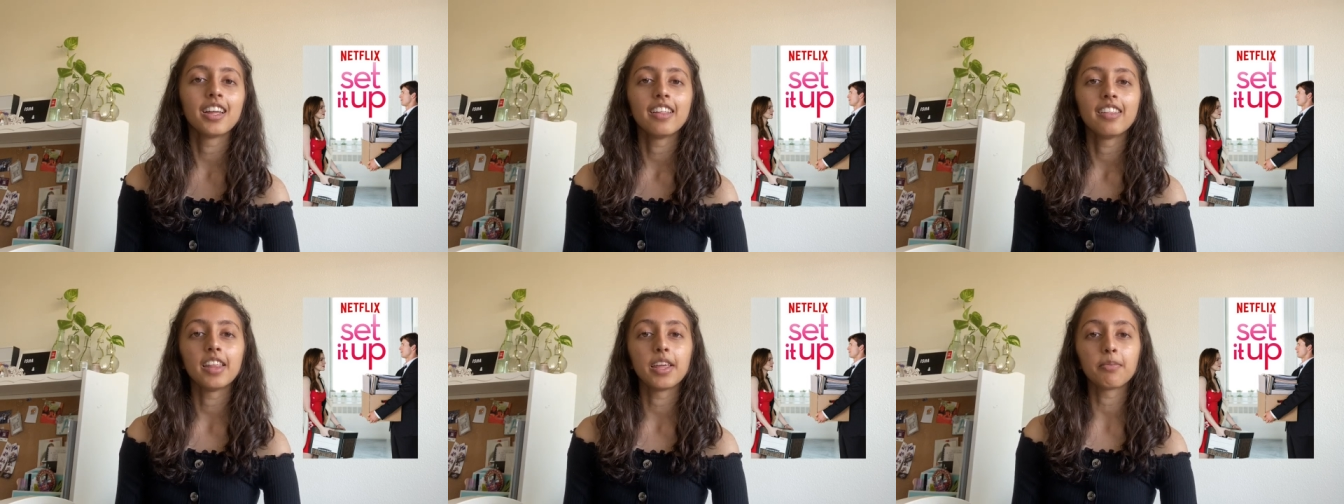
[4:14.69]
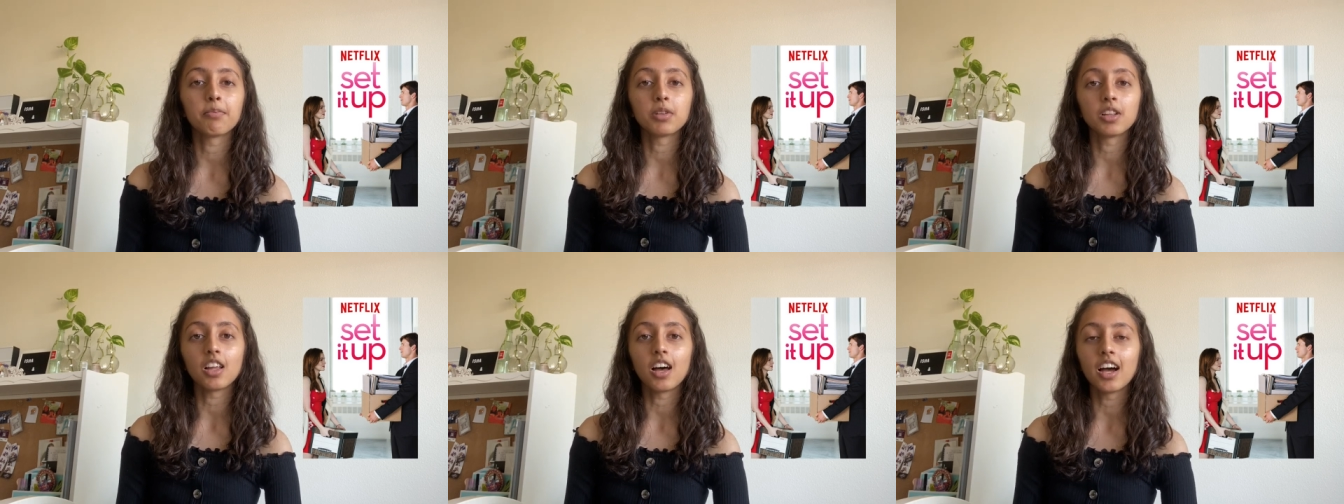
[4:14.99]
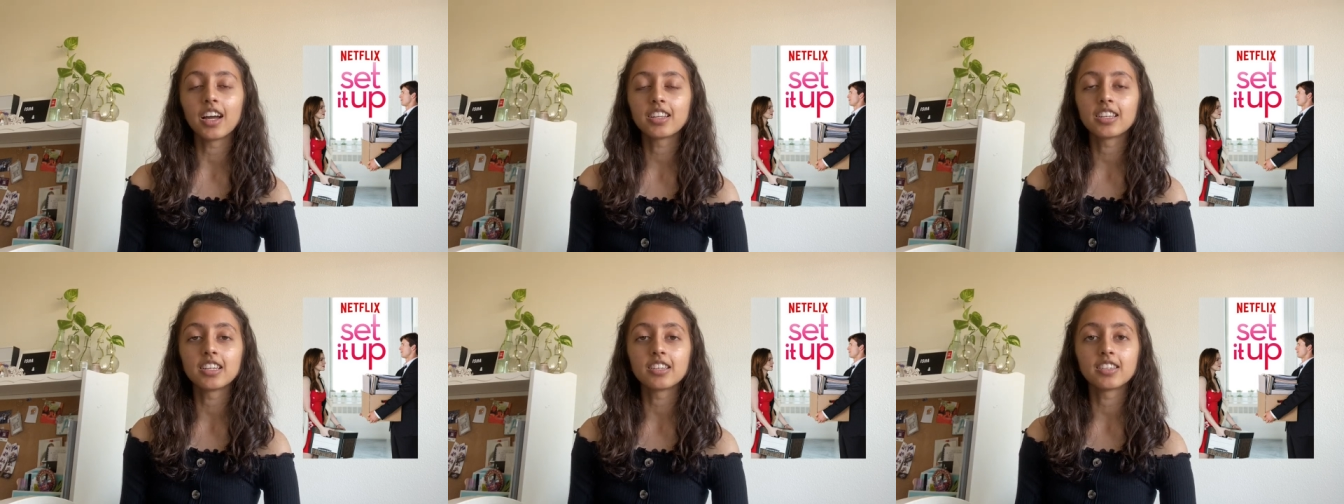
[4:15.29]
they
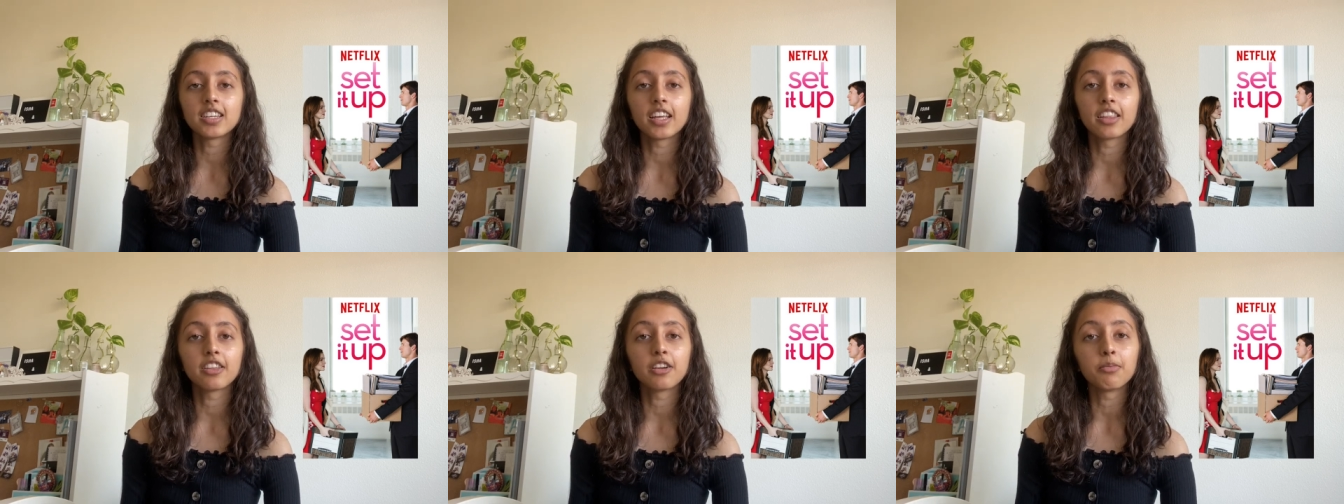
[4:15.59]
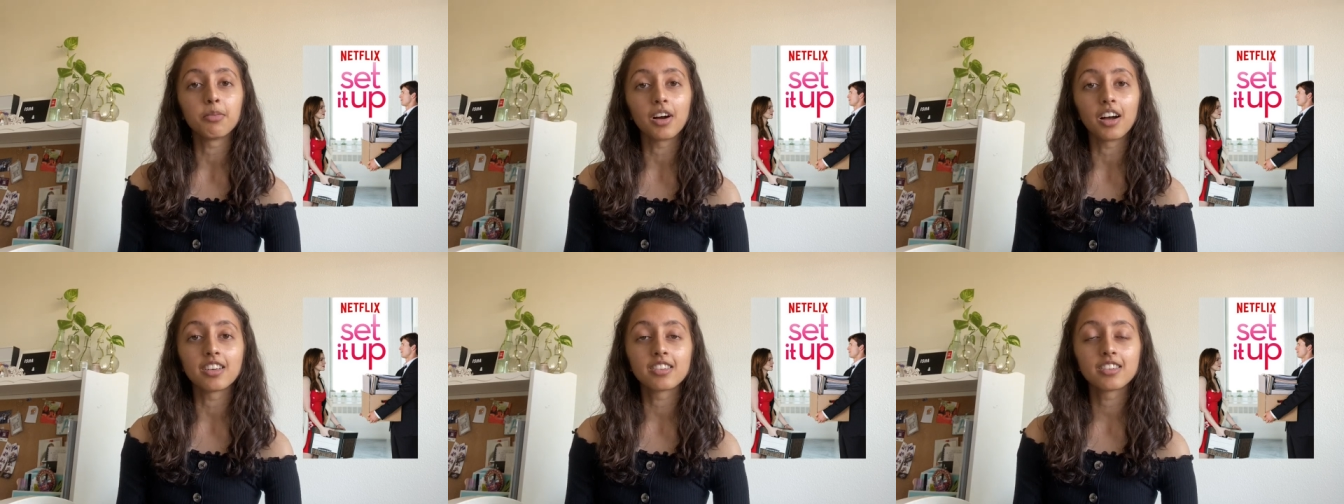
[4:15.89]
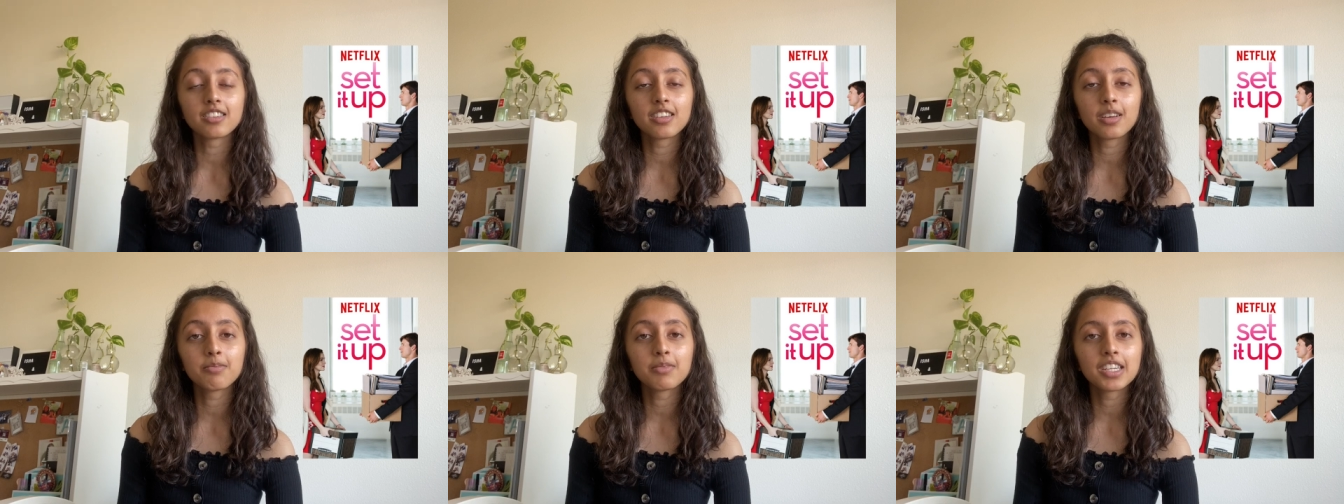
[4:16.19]
plot to set their
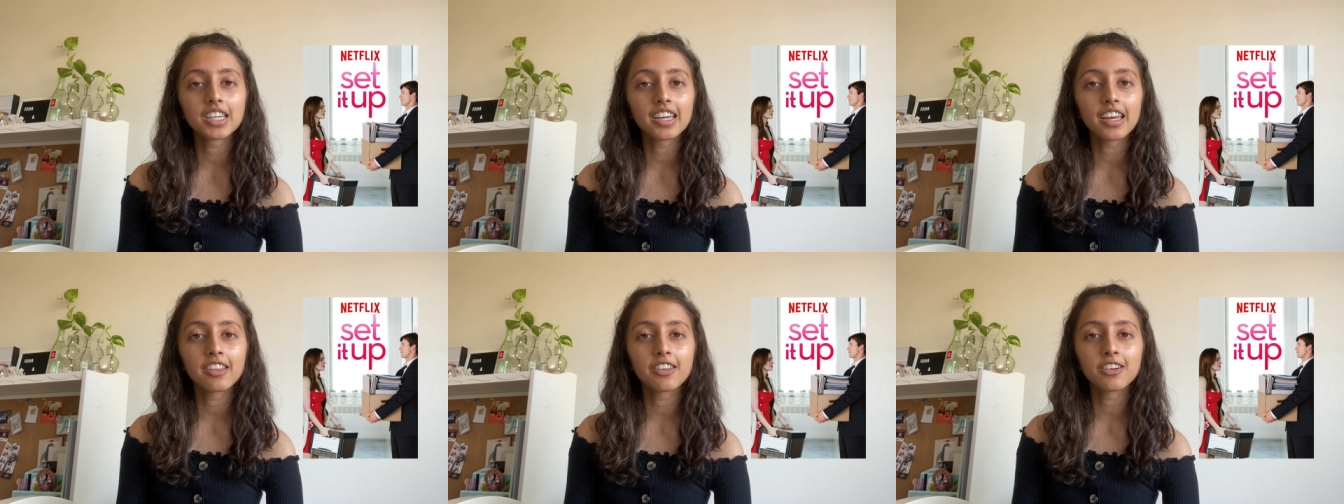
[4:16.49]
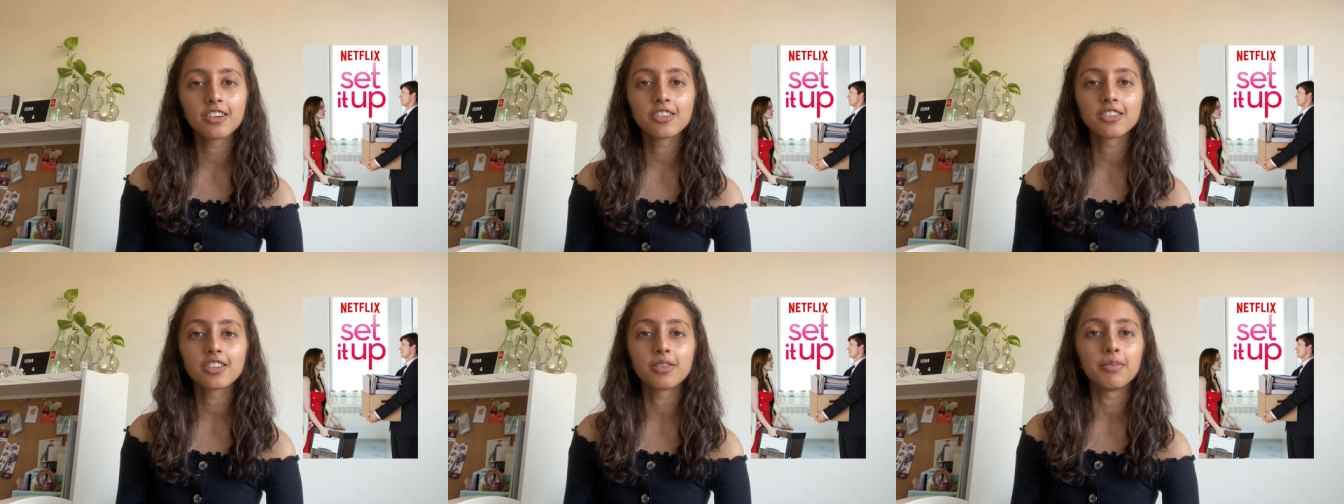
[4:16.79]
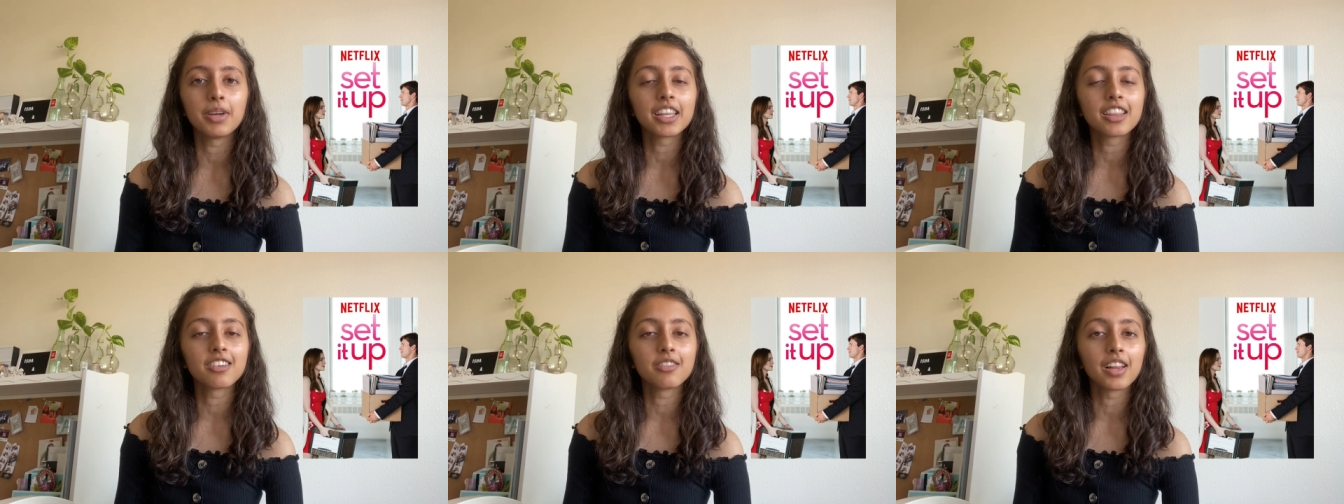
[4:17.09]
bosses up together to
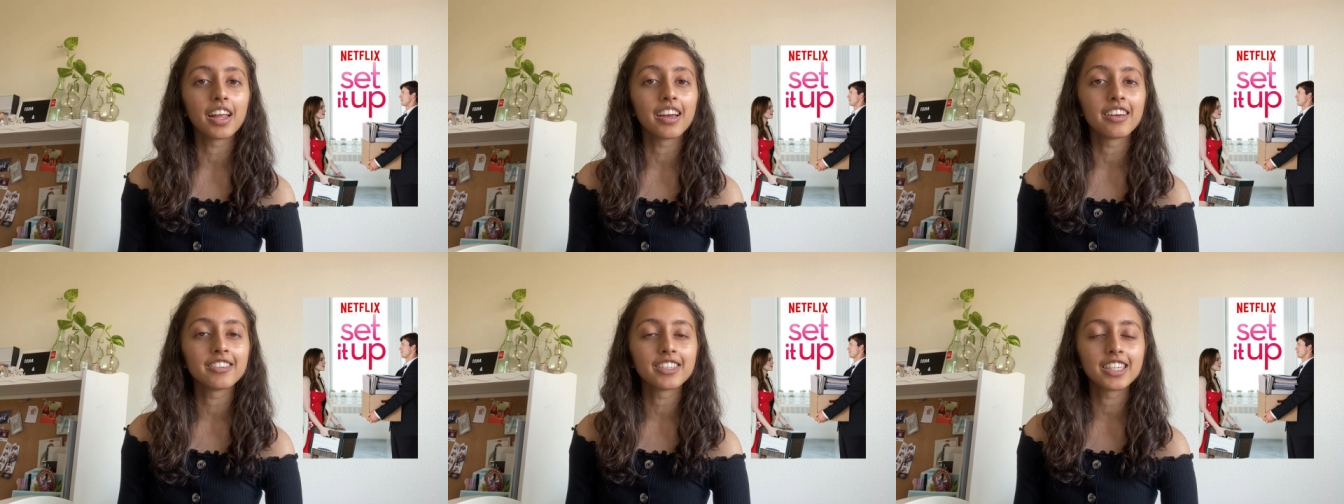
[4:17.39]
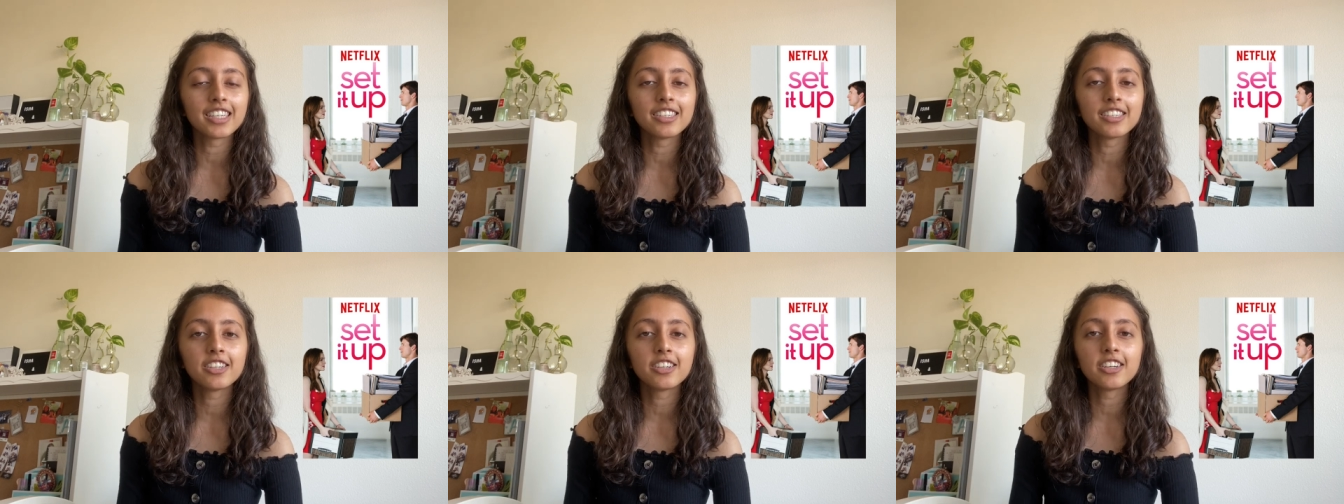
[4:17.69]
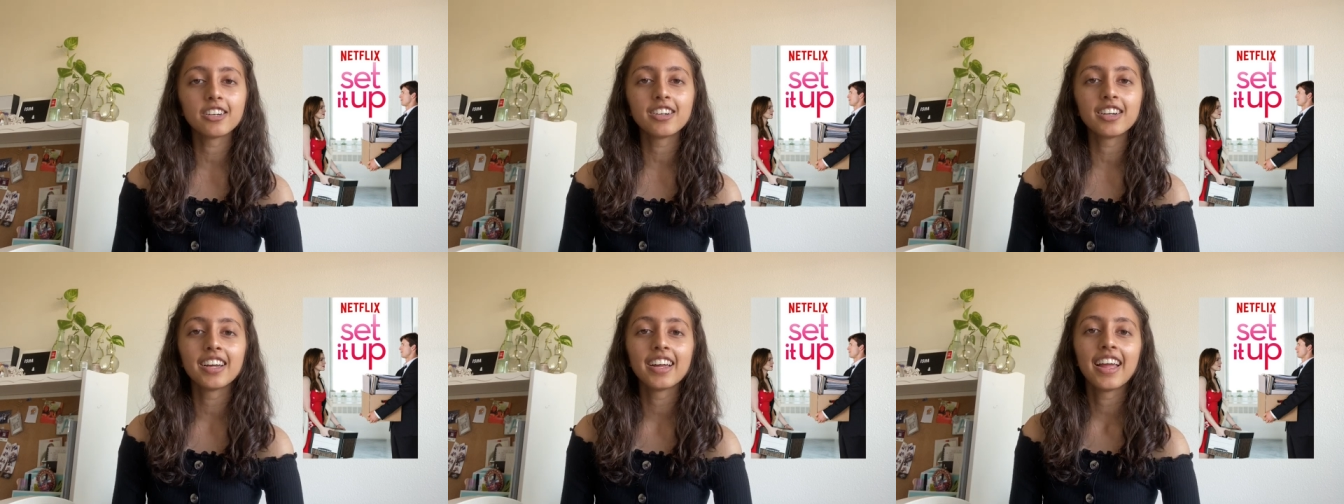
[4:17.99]
make their lives
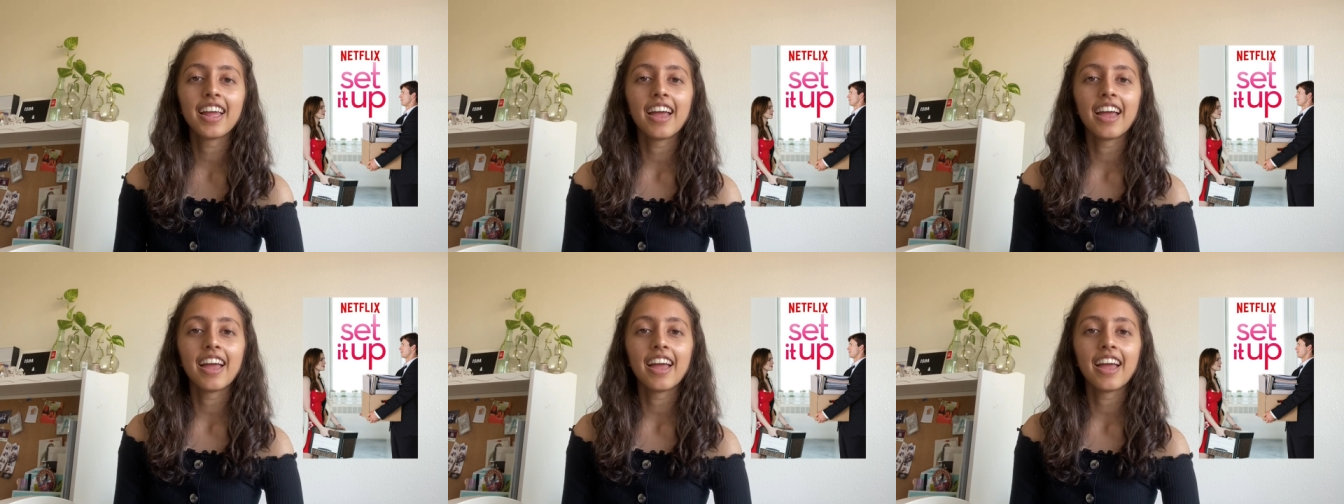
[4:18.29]
easier